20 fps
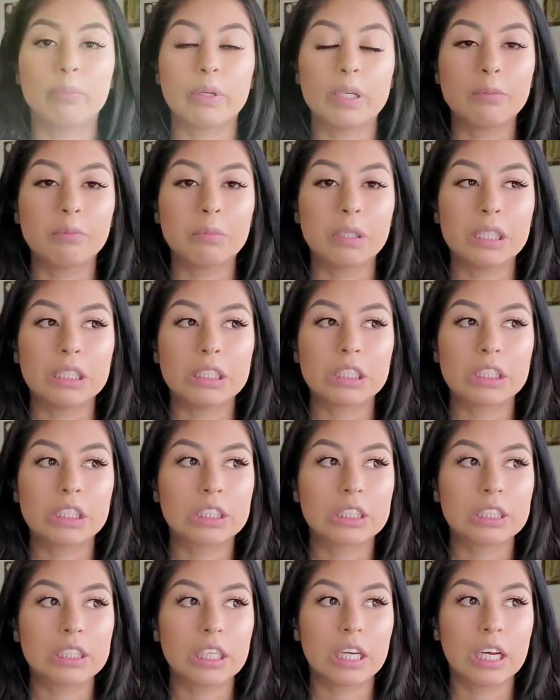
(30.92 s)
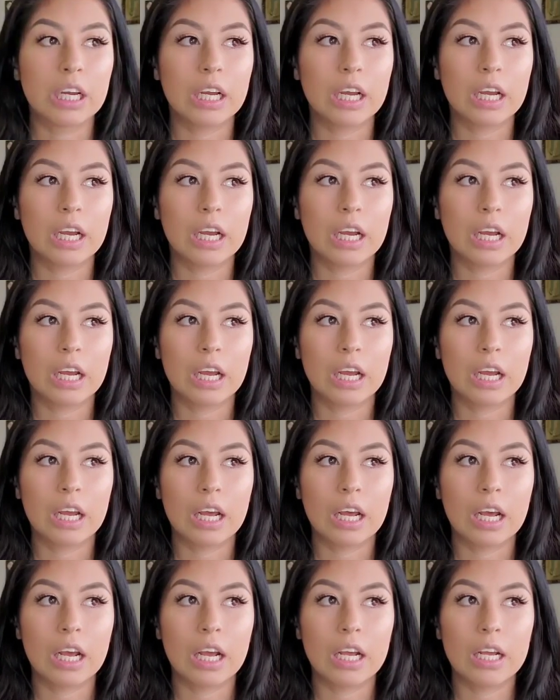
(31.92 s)
pretty much
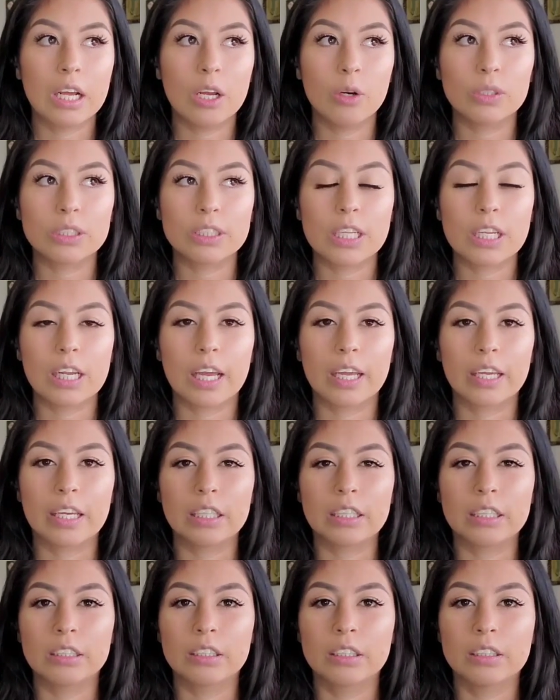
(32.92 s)
it wasn't like,